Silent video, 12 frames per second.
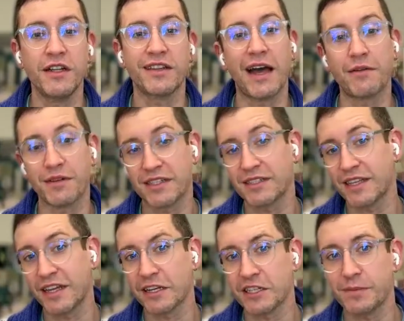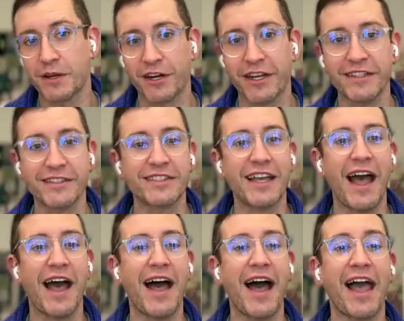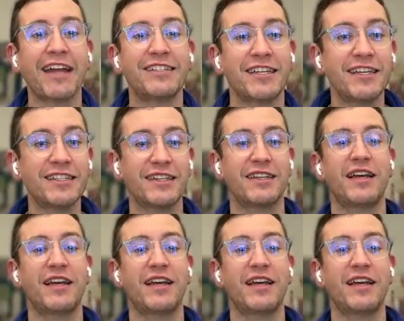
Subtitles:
that was an experience. I did